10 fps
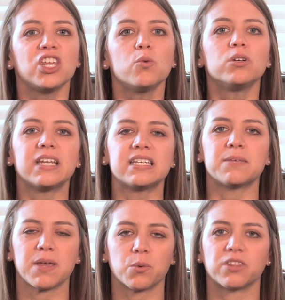you will need to
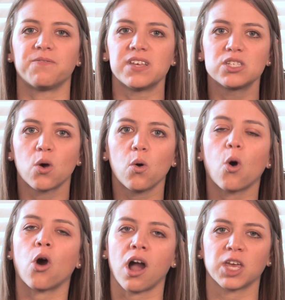meet with a physical
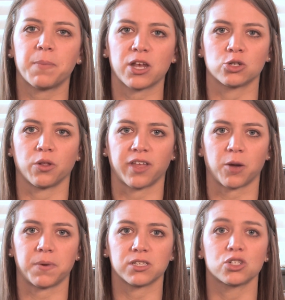or occupational
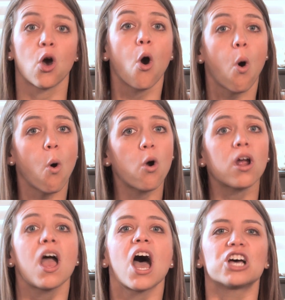therapist
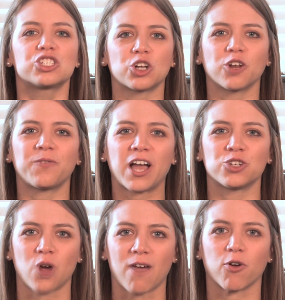or a certified
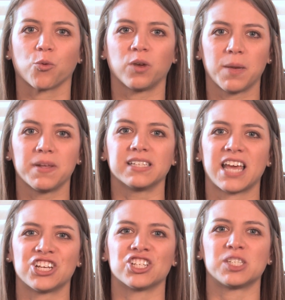driver
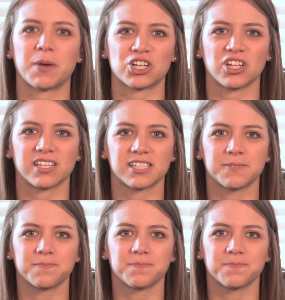rehabilitation specialist.